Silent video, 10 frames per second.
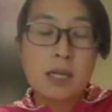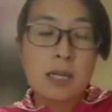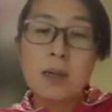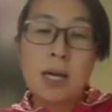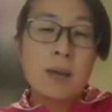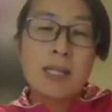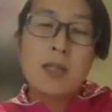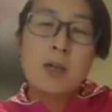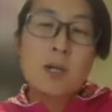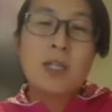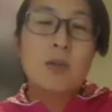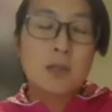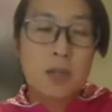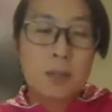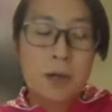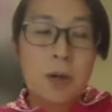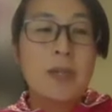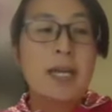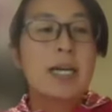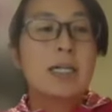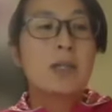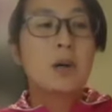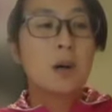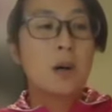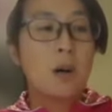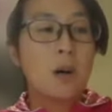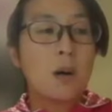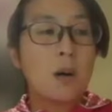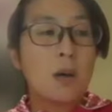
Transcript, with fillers: and I I enjoy working with people. So